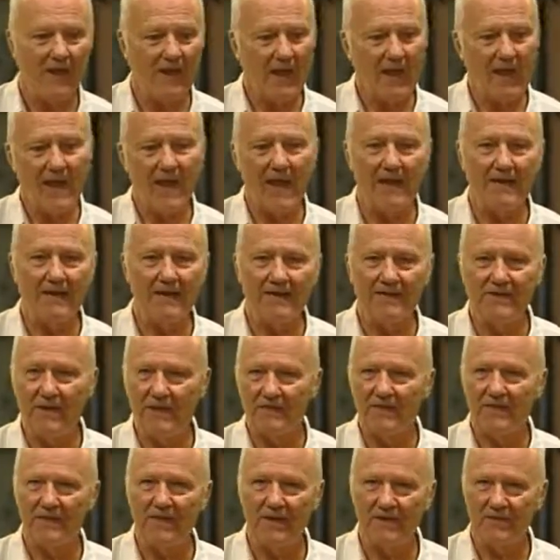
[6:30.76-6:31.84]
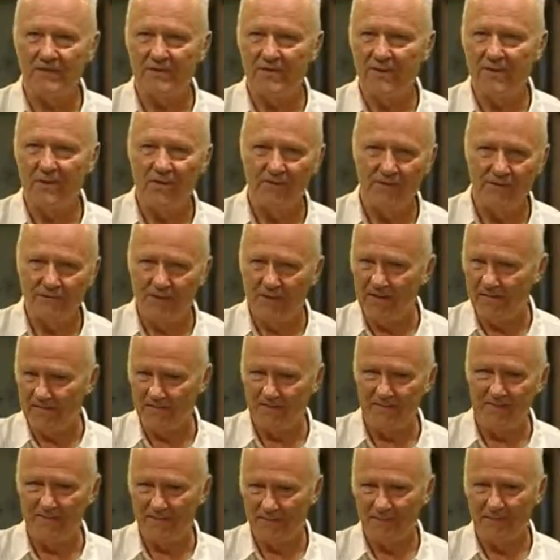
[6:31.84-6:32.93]
And it doesn't necessarily fit
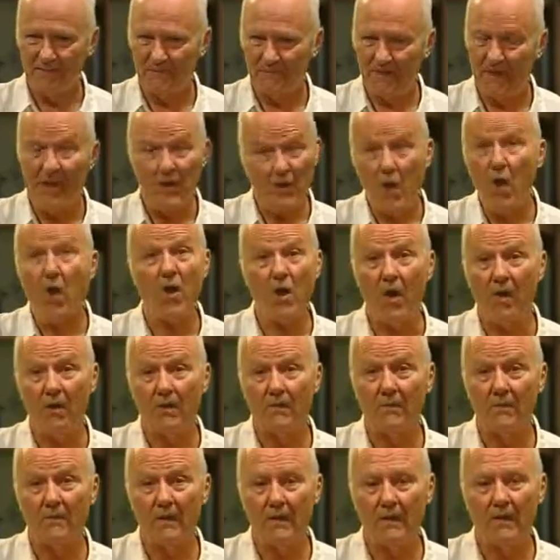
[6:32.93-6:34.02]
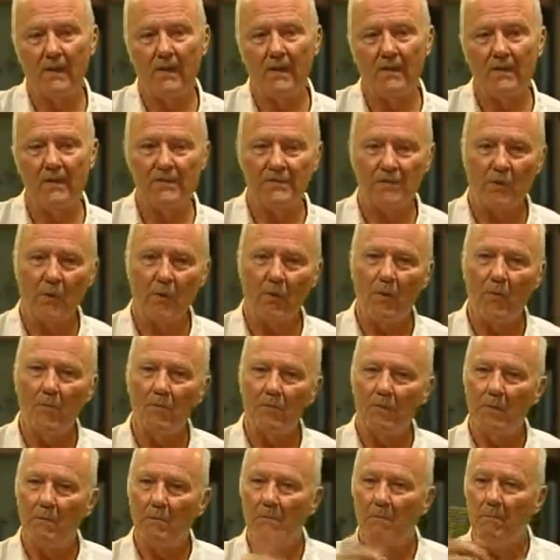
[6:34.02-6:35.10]
at all.
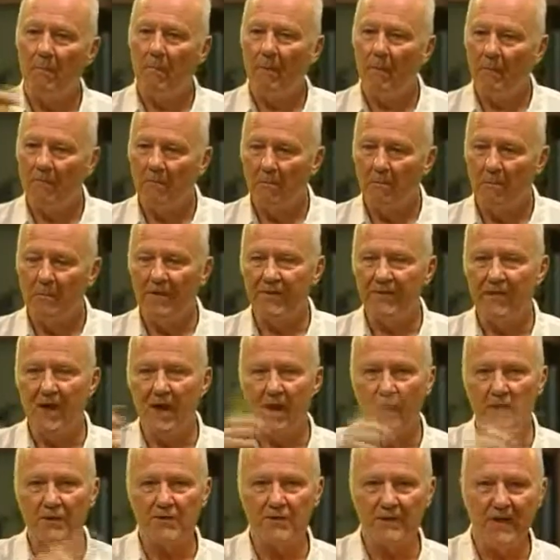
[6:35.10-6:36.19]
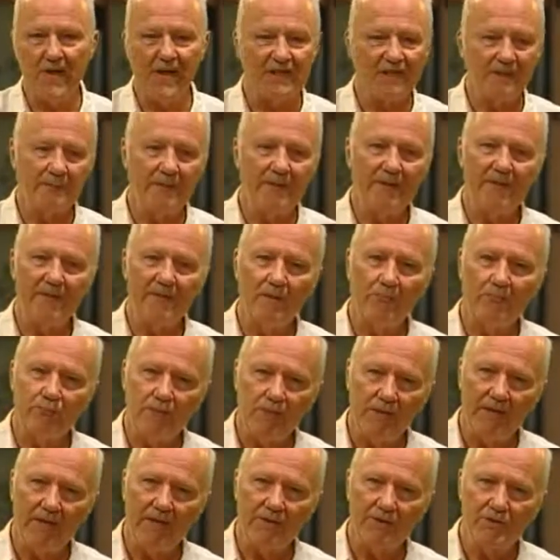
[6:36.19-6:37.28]
So mythology has been the
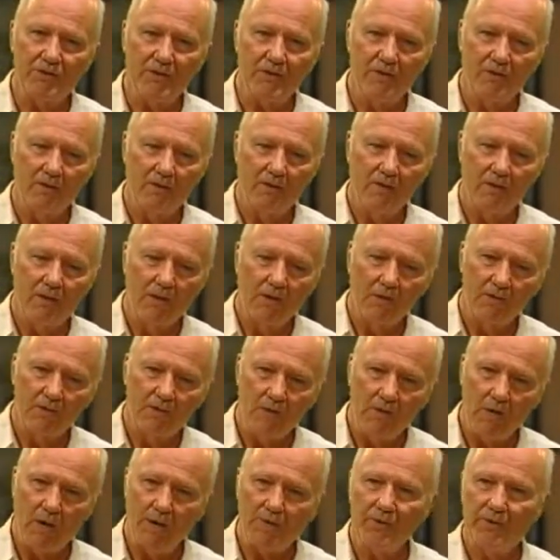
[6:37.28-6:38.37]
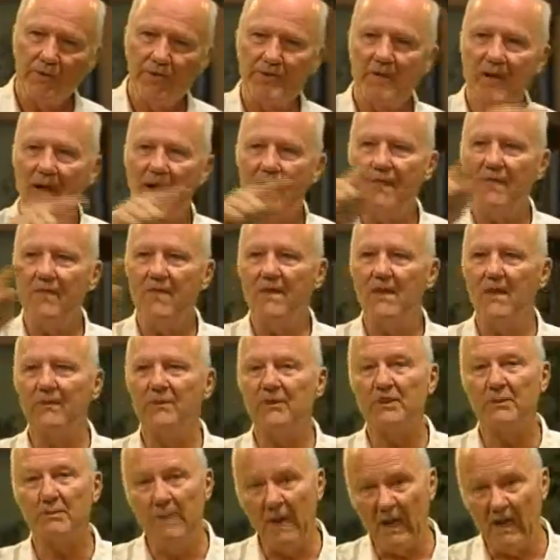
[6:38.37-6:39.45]
bridge to understand the
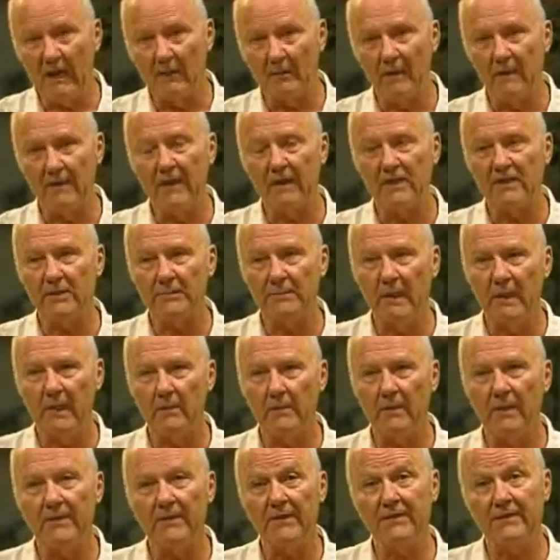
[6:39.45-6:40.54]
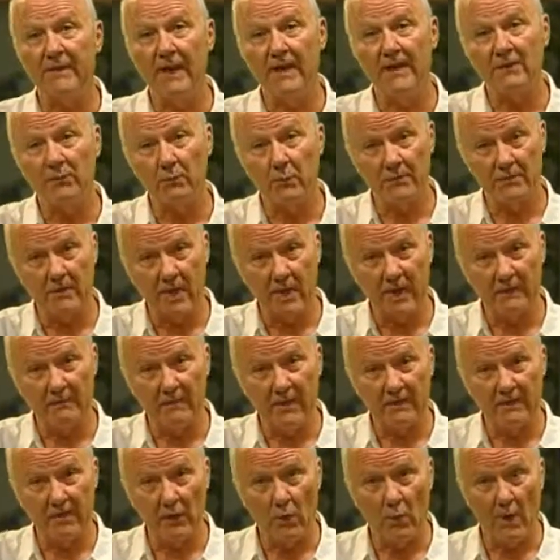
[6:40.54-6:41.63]
unspeakable. The unspeakable in this case, we're talking
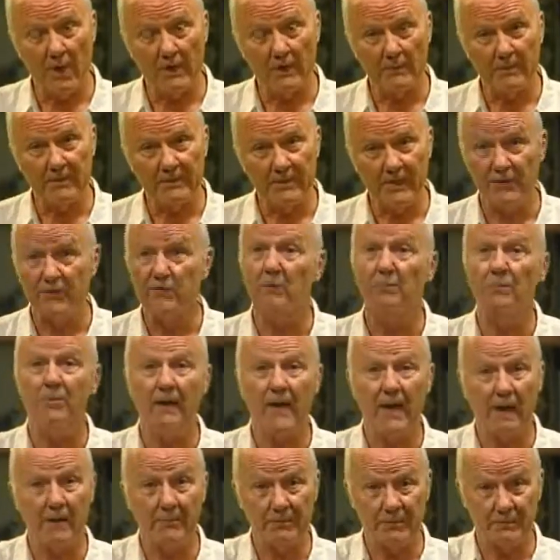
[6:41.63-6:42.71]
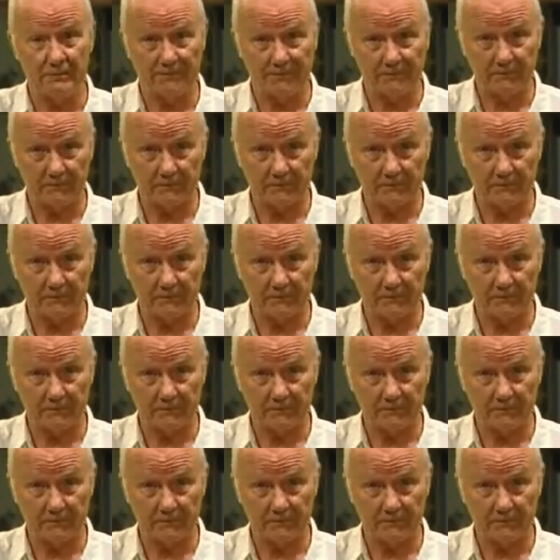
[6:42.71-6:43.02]
about the quantum potential, perhaps.